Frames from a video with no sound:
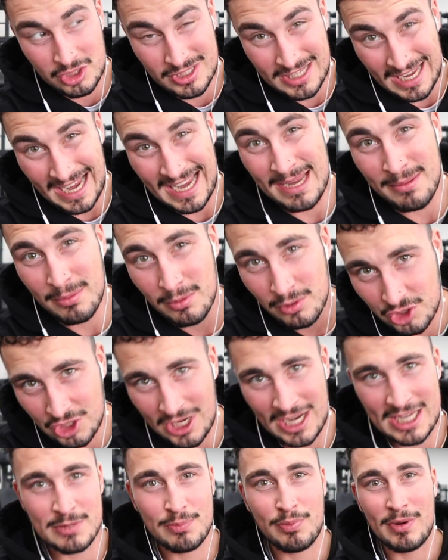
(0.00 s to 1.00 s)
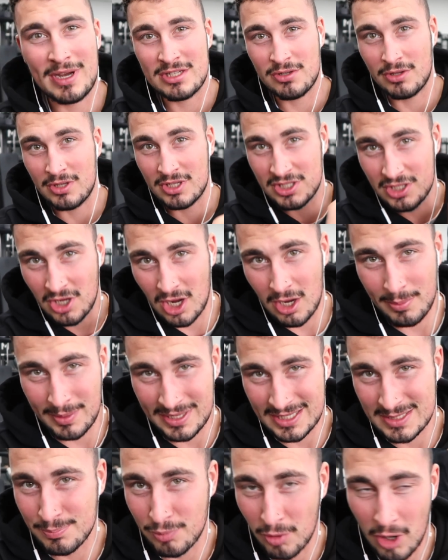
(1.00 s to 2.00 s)
cable chest press on the
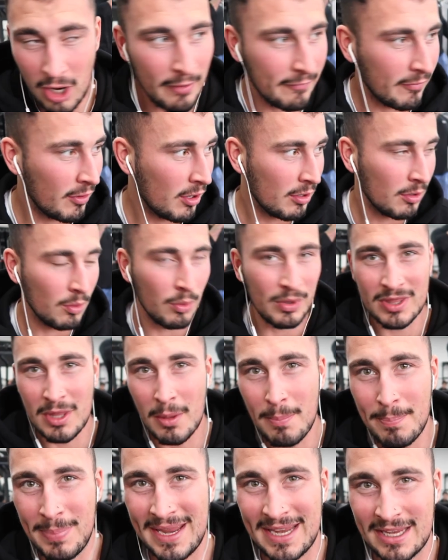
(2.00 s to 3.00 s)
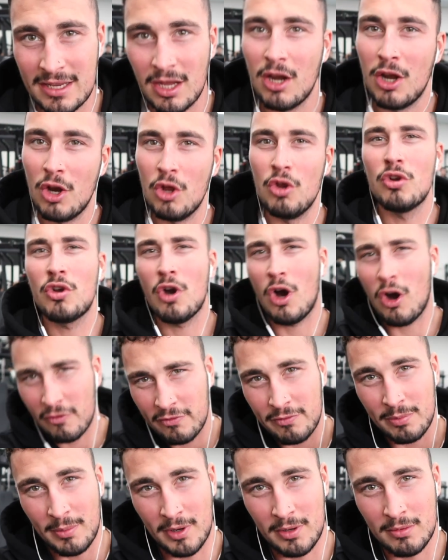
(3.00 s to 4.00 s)
Cybex Bravo with the big Luke
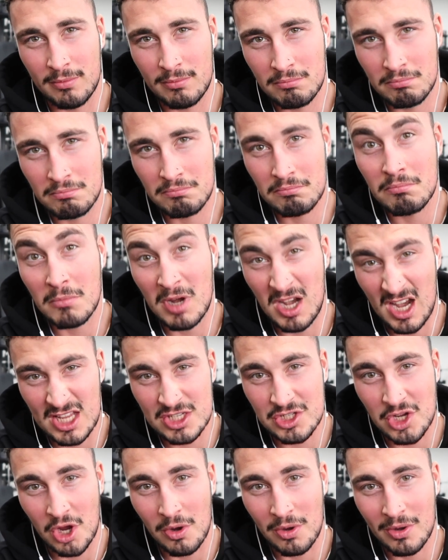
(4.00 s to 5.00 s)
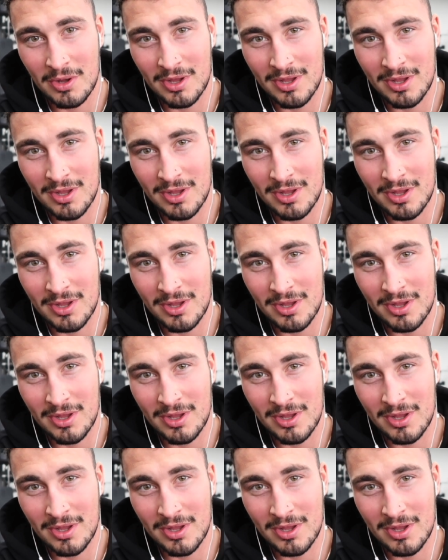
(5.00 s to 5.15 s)
Hoffman. Let's go.